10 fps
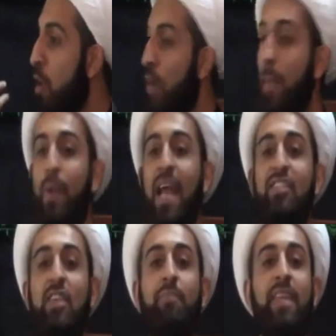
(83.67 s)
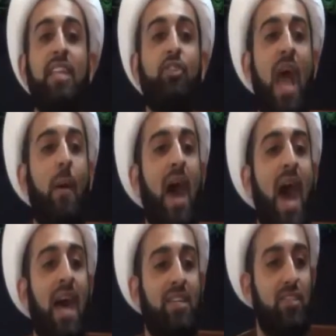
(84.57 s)
We place him dear to our
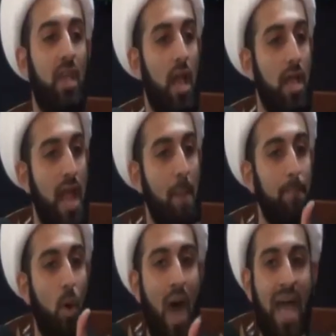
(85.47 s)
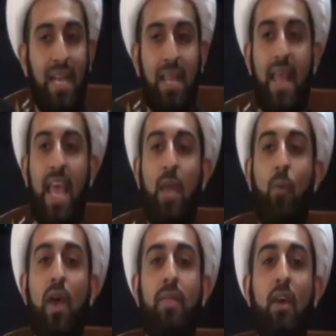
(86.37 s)
hearts. Number one, they
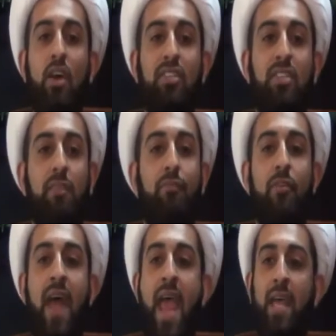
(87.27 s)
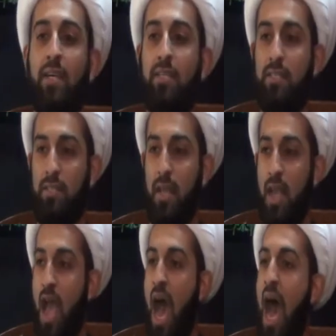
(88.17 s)
were thirsty for ranks,
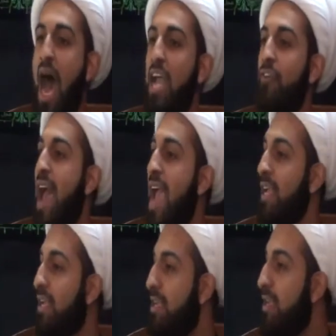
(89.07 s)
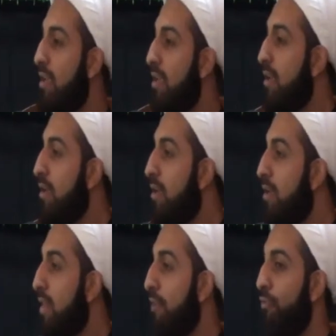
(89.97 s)
a high rank,
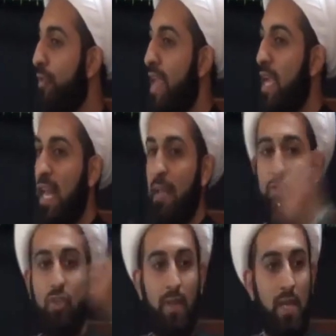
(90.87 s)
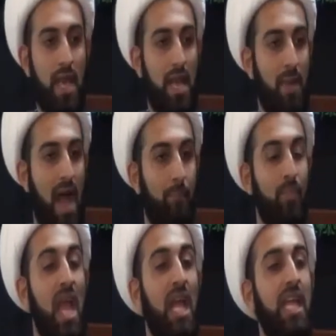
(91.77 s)
before they came to be the Imam.
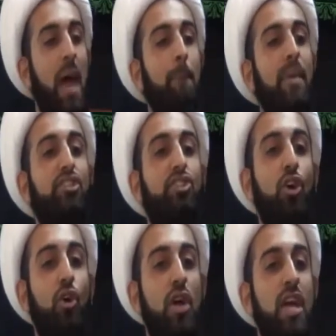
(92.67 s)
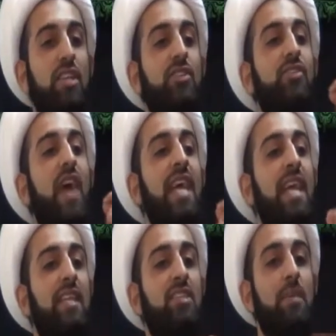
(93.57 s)
Number two,
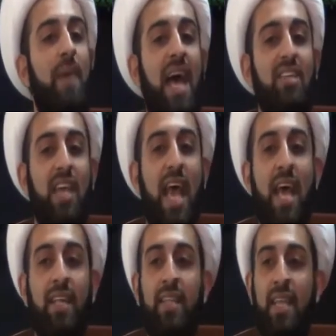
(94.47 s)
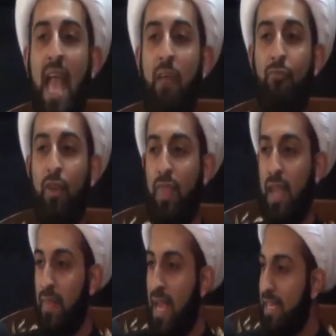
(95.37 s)
Zionism has a hand in
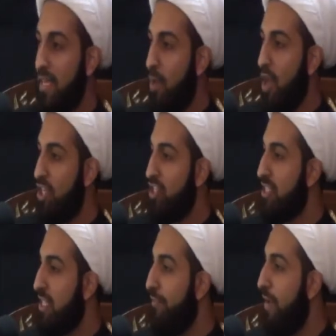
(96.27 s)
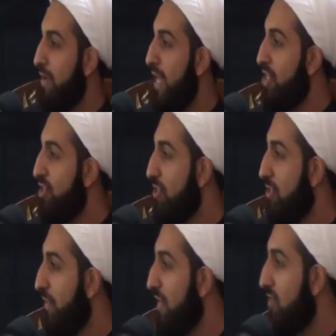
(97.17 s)
everything that demolishes the foundations
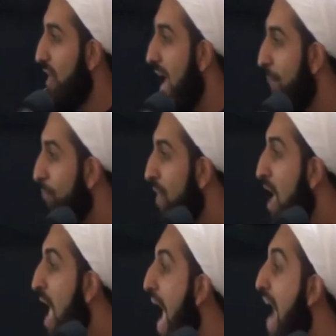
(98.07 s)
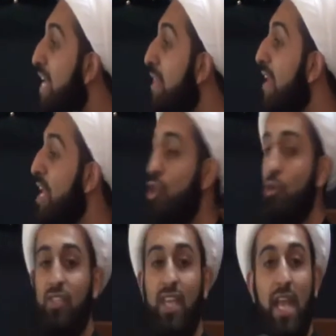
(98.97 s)
of Islam. Anything
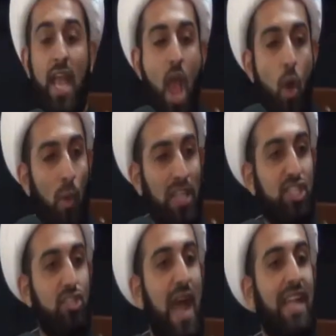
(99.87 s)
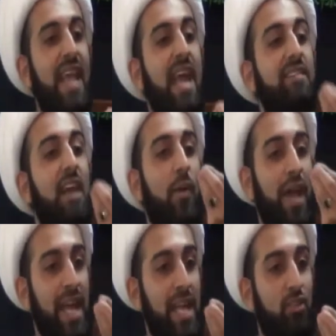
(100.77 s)
you see wants to attack
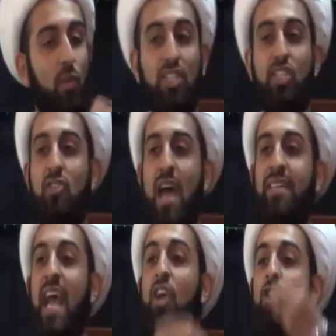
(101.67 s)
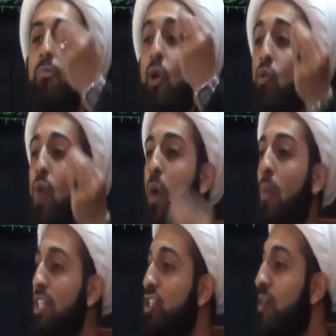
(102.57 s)
Tawhid, wants to attack Nubuwwah,
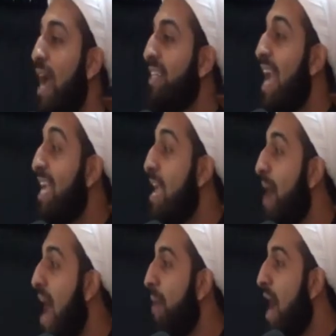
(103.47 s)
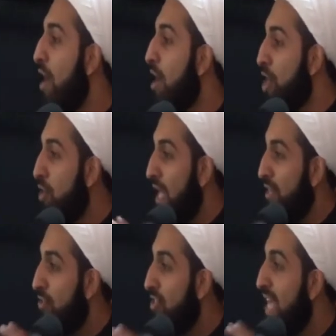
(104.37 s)
wants to attack Imamah, you
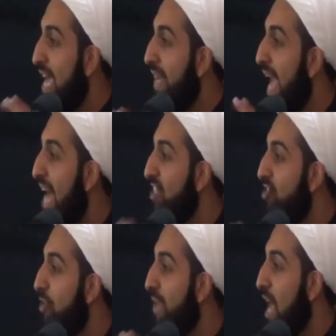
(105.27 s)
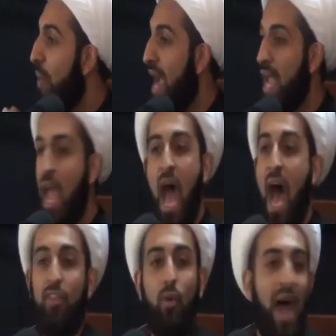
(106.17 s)
understand there has to be a way.
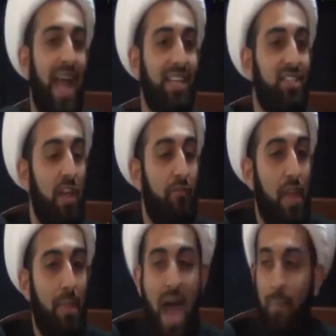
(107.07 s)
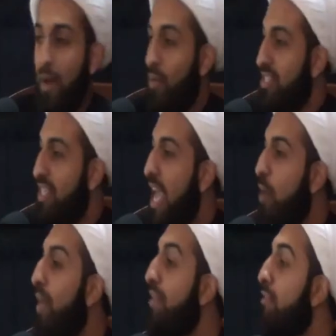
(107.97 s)
Otherwise, if Imamah was
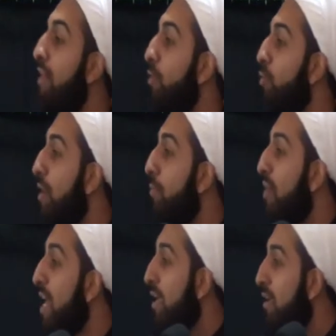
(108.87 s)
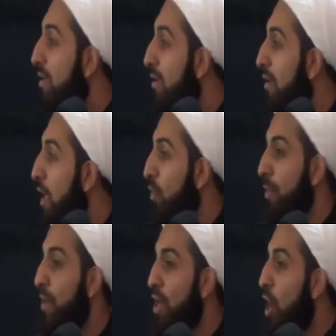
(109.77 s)
there, what threat would it bring? It
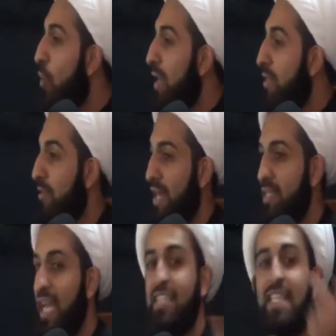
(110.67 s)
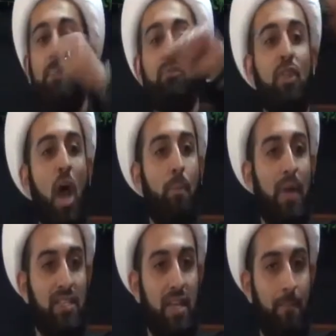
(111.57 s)
would bring no one threat, except to the
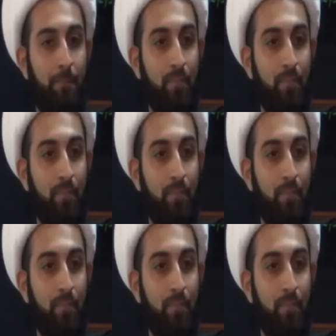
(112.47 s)
oppressor,